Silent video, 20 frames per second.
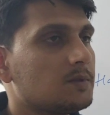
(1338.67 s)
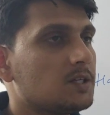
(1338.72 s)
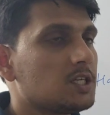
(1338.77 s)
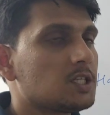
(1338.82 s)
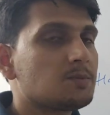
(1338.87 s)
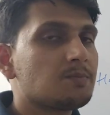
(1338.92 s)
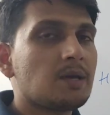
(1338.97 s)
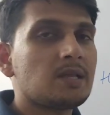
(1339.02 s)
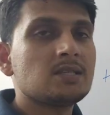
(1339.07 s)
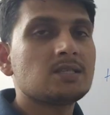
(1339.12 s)

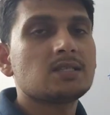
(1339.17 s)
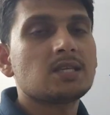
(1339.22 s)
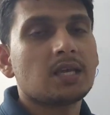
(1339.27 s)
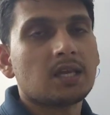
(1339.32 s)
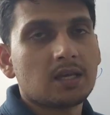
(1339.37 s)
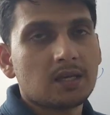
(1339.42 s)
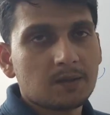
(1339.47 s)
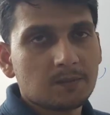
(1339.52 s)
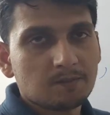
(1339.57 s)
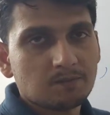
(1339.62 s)

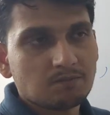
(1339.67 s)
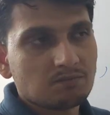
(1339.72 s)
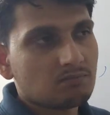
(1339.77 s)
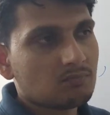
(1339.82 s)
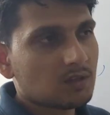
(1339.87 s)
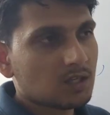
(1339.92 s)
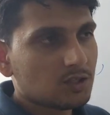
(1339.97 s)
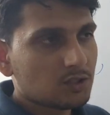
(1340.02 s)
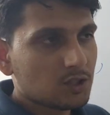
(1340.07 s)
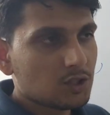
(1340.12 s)
distributing
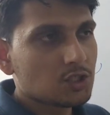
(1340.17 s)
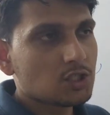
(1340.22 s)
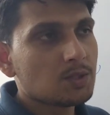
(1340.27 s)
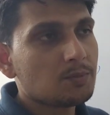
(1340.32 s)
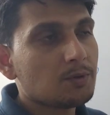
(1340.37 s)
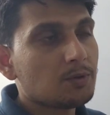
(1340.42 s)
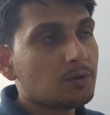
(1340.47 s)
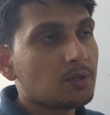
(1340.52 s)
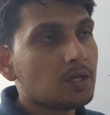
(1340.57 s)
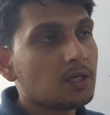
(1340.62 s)

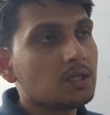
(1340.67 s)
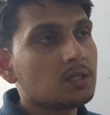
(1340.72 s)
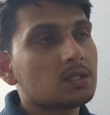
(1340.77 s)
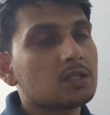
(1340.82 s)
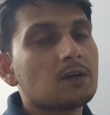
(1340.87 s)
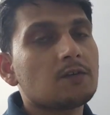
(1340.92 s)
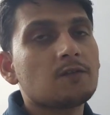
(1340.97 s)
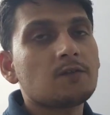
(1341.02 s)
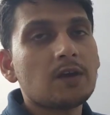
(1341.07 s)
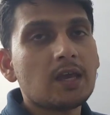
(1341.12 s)

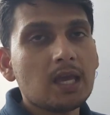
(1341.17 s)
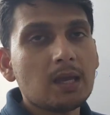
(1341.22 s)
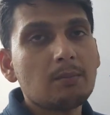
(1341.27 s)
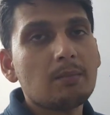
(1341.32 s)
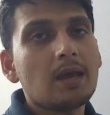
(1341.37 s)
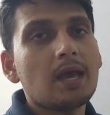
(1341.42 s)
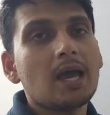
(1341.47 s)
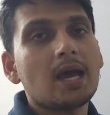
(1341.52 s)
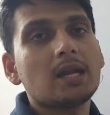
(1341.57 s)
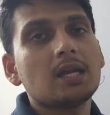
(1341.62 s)
the fame
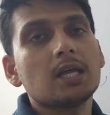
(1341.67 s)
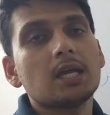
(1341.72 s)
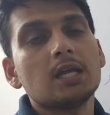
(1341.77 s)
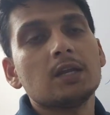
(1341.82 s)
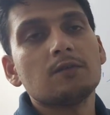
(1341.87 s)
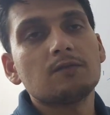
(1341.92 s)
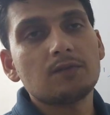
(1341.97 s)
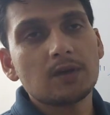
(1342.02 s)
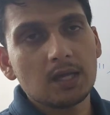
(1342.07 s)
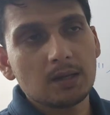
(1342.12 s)
and
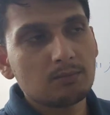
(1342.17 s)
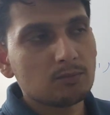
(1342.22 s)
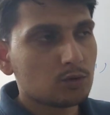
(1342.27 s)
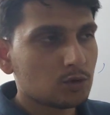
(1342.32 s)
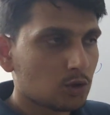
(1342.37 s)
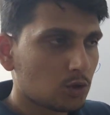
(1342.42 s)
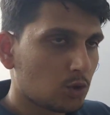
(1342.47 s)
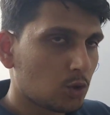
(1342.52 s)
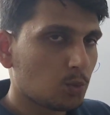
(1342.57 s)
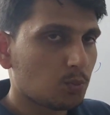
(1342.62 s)
infame to
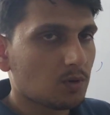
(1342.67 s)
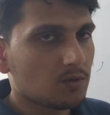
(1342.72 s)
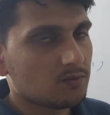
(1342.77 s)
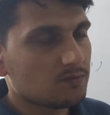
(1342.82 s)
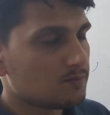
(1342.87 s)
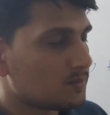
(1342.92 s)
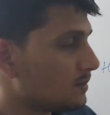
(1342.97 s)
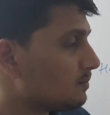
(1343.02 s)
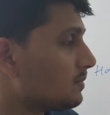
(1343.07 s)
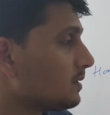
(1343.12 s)
the group
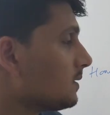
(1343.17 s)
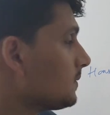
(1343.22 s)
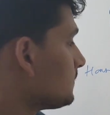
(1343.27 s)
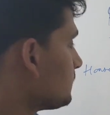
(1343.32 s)
of people.